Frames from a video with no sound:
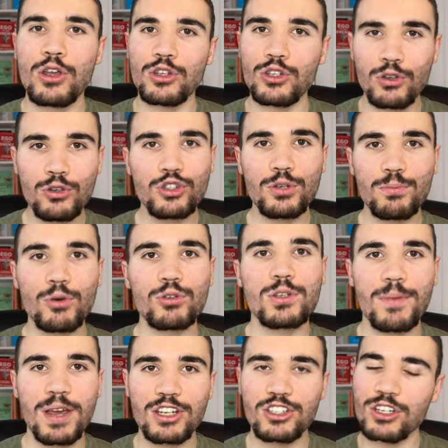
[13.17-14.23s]
YouTube
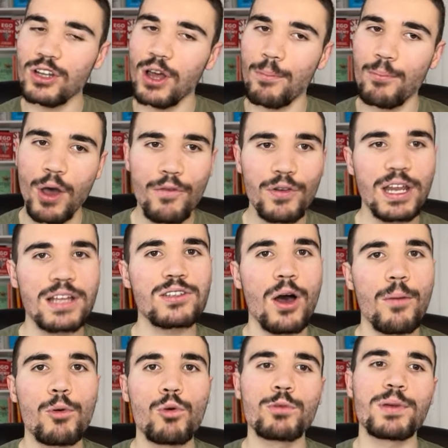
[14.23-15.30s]
automation, a perfect
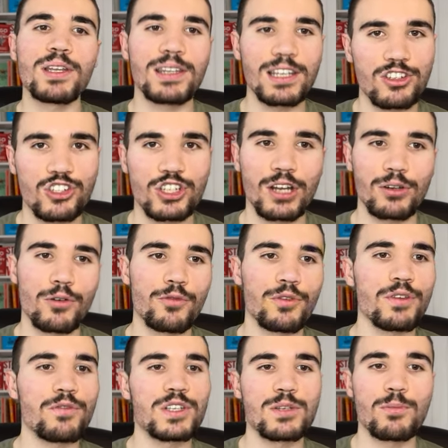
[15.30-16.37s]
example would be this channel, The
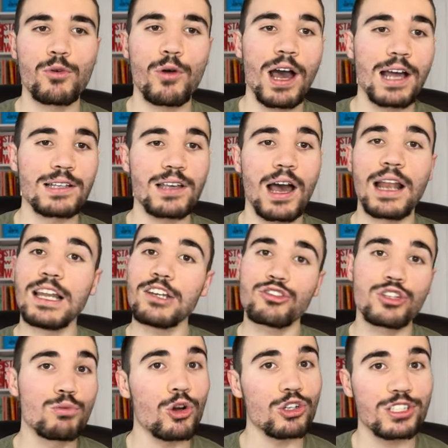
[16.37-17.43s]
Invisible Hand. I
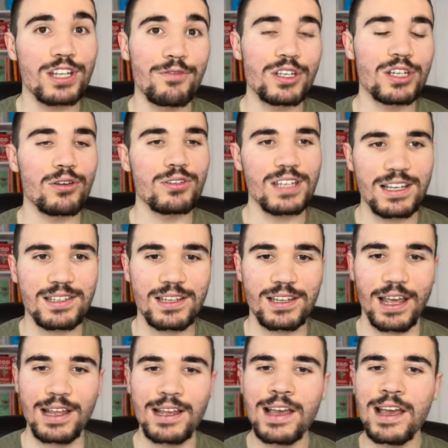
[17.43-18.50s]
literally watched their videos
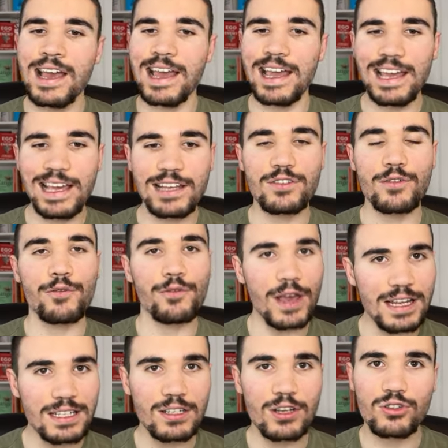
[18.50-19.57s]
yesterday. It is
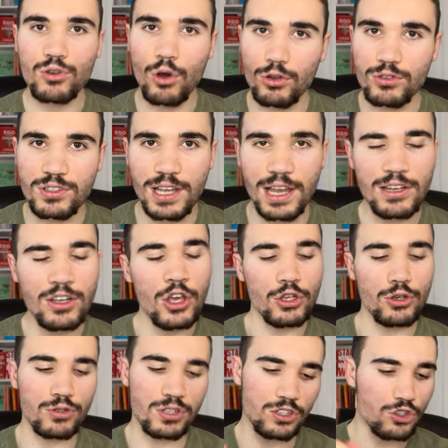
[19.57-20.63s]
faceless content
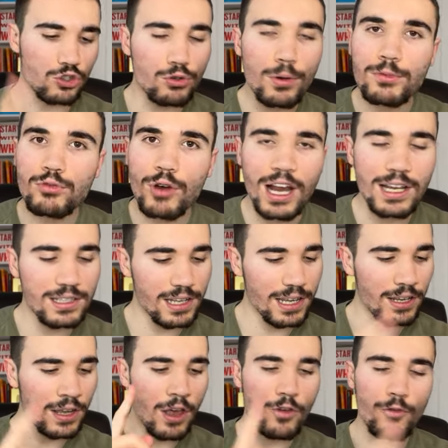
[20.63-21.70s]
using script
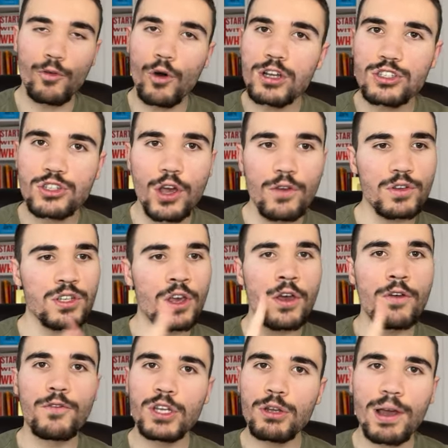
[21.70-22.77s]
writing, voiceovers,
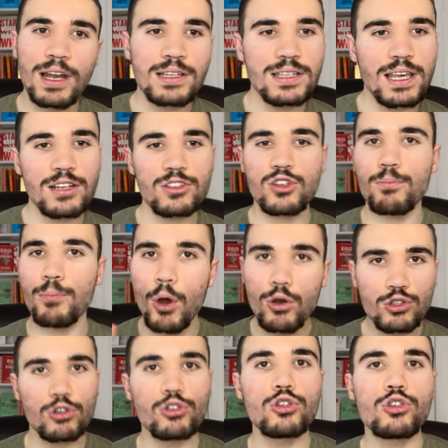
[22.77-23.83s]
video editing to post
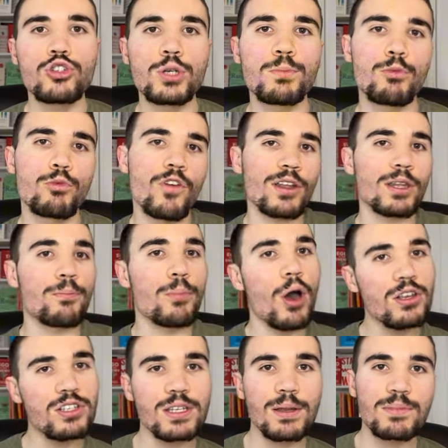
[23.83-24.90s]
on YouTube without the
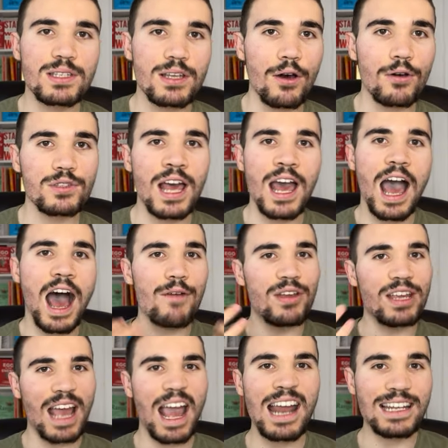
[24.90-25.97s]
person themselves
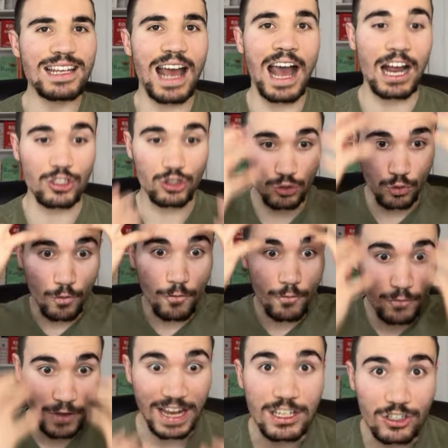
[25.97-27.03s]
having any actual
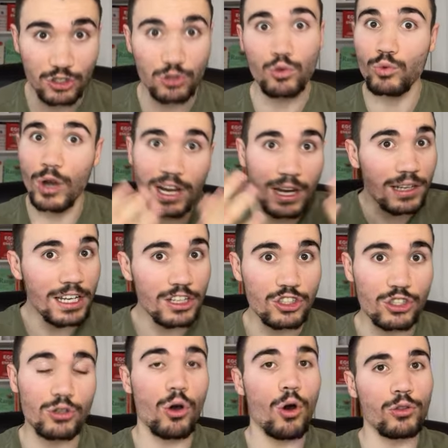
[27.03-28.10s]
facial
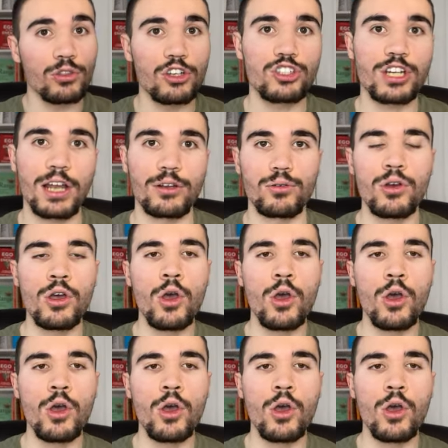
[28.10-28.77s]
recognition on the channel.